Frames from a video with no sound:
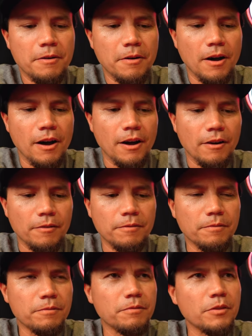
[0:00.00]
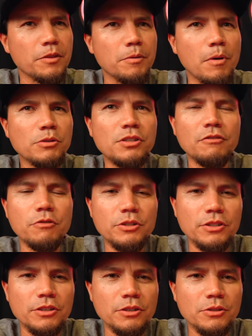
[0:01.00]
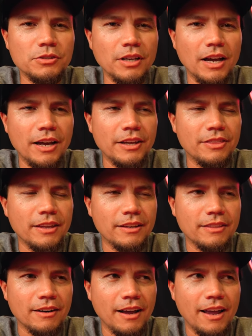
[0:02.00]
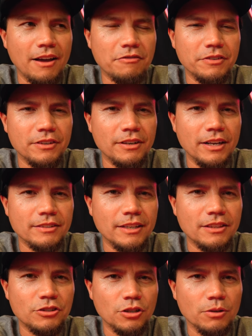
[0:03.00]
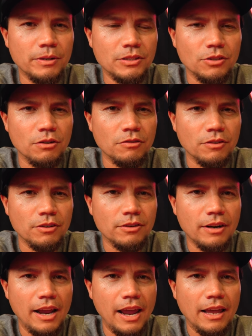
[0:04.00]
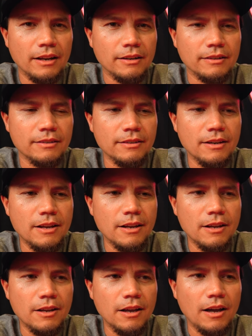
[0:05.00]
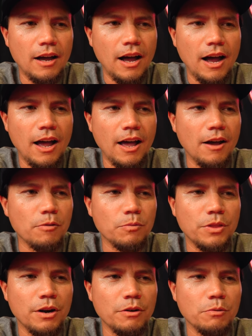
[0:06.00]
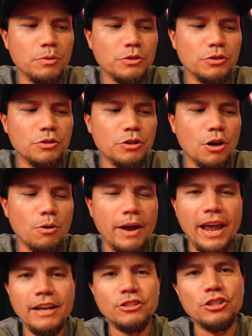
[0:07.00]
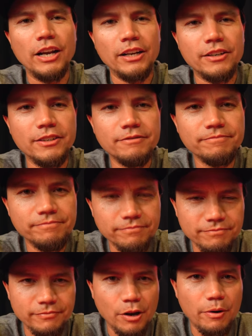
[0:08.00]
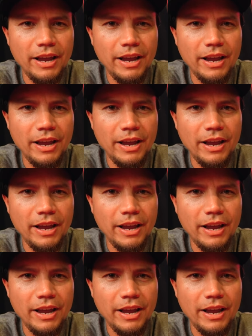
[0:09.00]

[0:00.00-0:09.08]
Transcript: Uh, the most unfortunate news I think that I have for you today is that the show is over and uh, there was no handshake, no